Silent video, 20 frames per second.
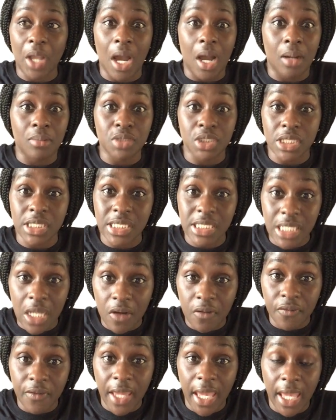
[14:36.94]
um, just
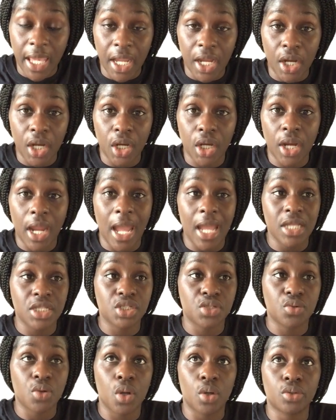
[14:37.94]
self-care
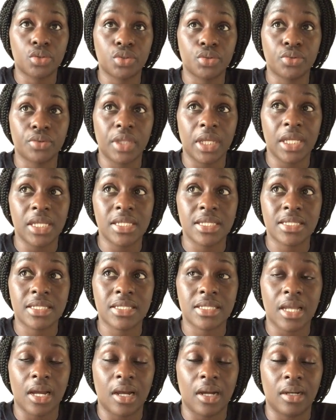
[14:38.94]
as you go through
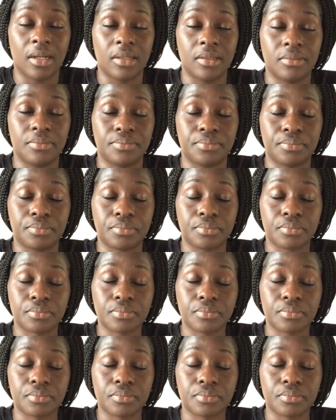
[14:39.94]
this, um,